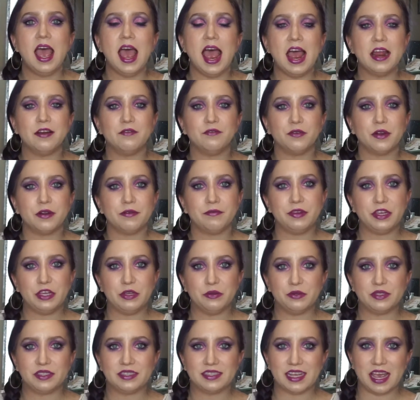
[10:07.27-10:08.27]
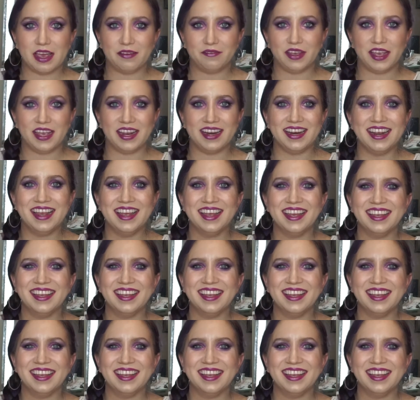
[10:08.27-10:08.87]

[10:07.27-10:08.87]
and review 7.